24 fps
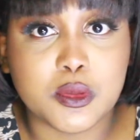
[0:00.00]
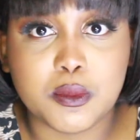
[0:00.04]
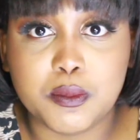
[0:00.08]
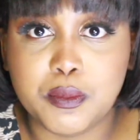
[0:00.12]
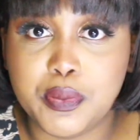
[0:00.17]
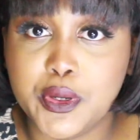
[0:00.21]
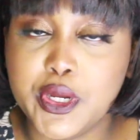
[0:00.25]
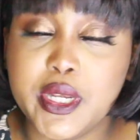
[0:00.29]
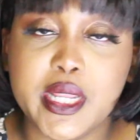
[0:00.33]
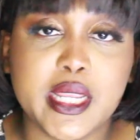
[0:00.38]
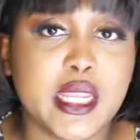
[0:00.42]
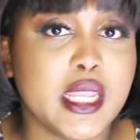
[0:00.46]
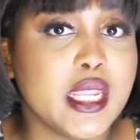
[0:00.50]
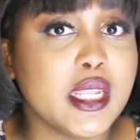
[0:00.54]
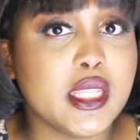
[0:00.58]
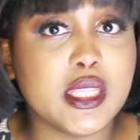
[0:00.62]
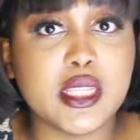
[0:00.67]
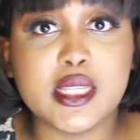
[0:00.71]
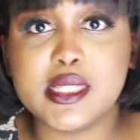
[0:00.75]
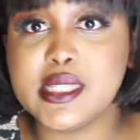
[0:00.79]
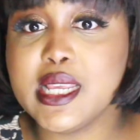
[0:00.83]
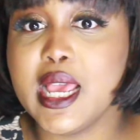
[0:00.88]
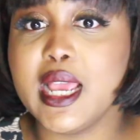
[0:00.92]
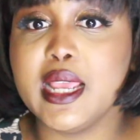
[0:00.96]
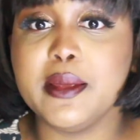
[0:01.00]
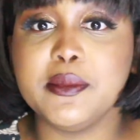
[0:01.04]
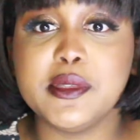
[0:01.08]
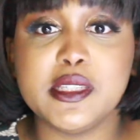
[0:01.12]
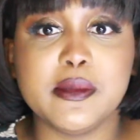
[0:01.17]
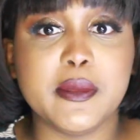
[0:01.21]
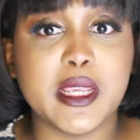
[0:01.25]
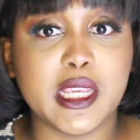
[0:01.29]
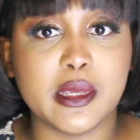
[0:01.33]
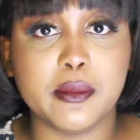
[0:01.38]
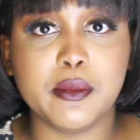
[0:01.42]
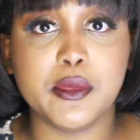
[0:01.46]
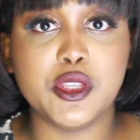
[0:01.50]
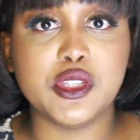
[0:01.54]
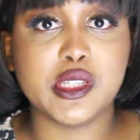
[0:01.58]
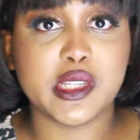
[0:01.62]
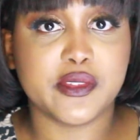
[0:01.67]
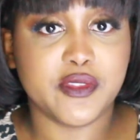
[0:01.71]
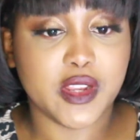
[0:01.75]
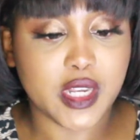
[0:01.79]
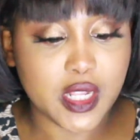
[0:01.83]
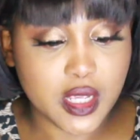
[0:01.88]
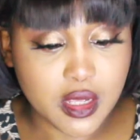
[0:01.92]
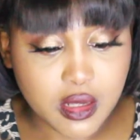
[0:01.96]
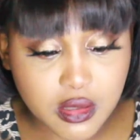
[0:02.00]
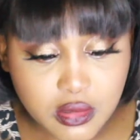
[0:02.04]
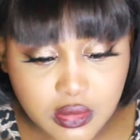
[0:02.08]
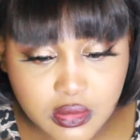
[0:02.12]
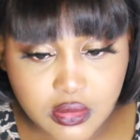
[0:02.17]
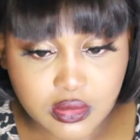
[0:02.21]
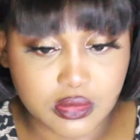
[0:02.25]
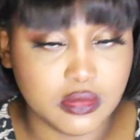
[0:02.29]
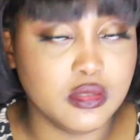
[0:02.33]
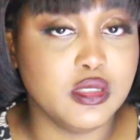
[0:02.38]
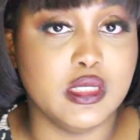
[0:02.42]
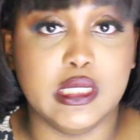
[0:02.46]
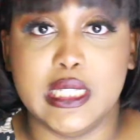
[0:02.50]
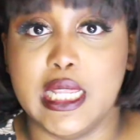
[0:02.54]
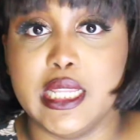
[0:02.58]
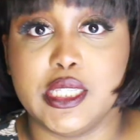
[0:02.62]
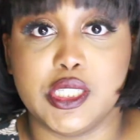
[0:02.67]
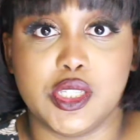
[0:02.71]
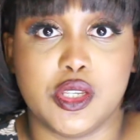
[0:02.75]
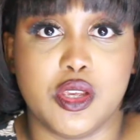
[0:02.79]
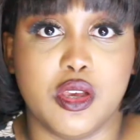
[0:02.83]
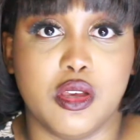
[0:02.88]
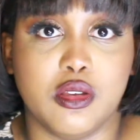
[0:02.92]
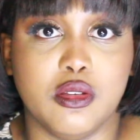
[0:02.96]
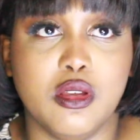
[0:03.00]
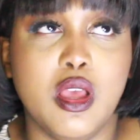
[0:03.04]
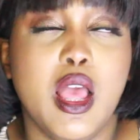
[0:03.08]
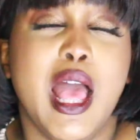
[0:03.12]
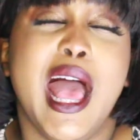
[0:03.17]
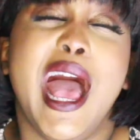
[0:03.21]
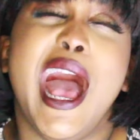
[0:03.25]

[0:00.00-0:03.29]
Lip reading: Putting in the time to make a music video, let's go.